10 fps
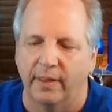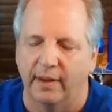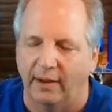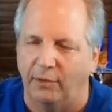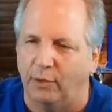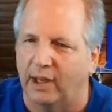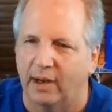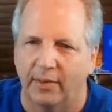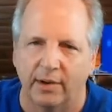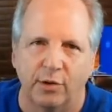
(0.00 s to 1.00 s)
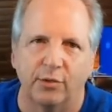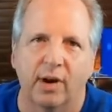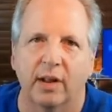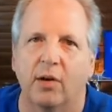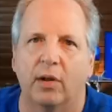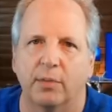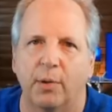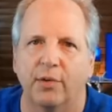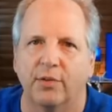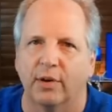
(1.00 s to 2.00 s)
If you get on there, you try to call
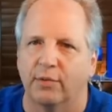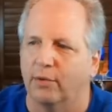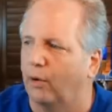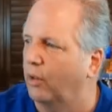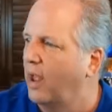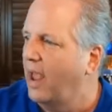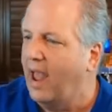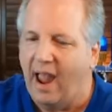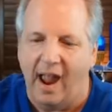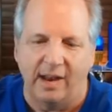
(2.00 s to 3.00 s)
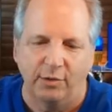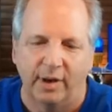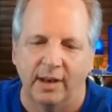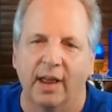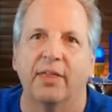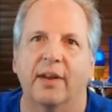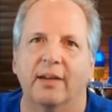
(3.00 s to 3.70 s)
departure control, and you get nothing.